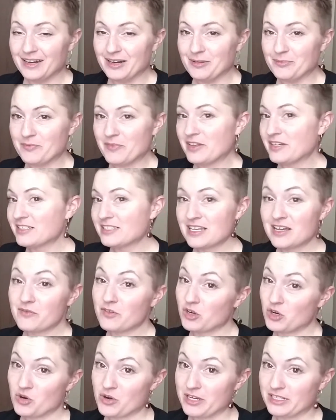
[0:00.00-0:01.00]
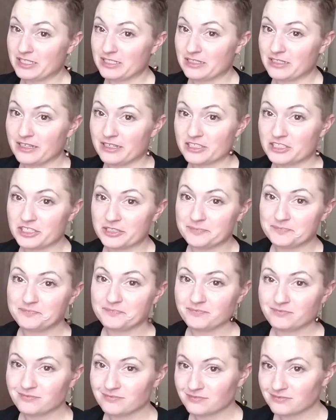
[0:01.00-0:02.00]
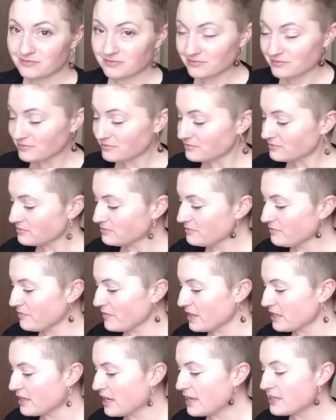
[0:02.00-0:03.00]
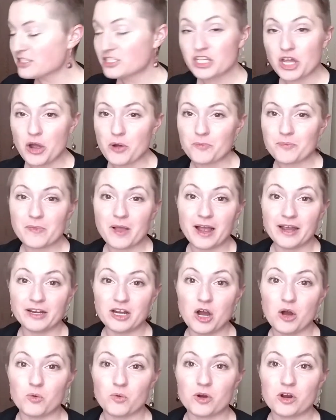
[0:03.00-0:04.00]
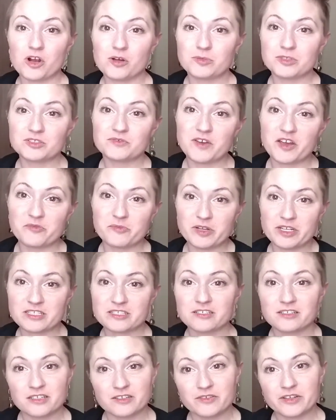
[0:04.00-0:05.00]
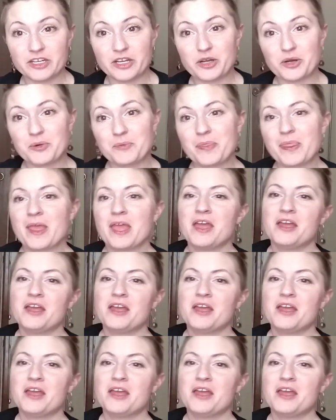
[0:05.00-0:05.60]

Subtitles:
They just have a great selection. So, I know, we're almost 5 minutes into the video.